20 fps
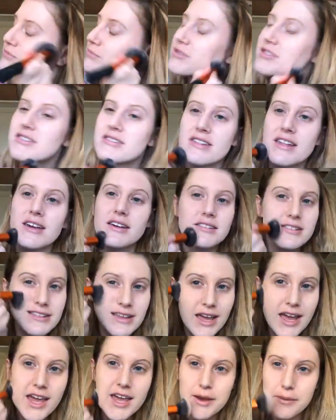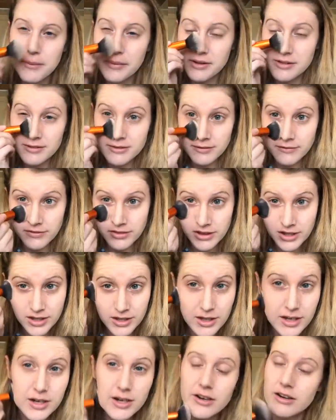6 to 8 months of the
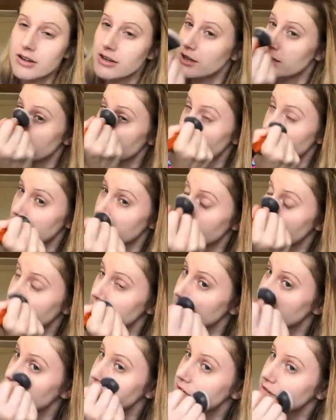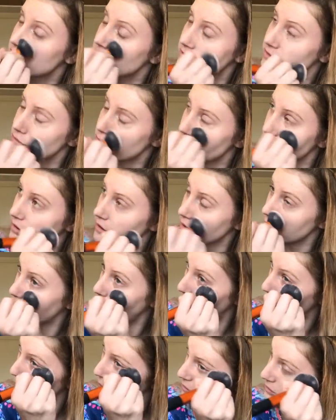year here. It's just really
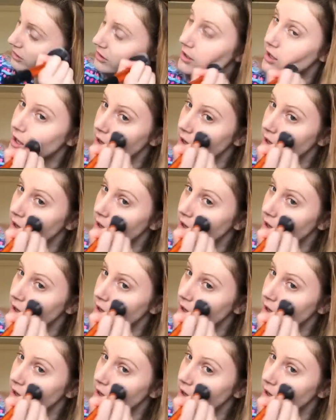cold.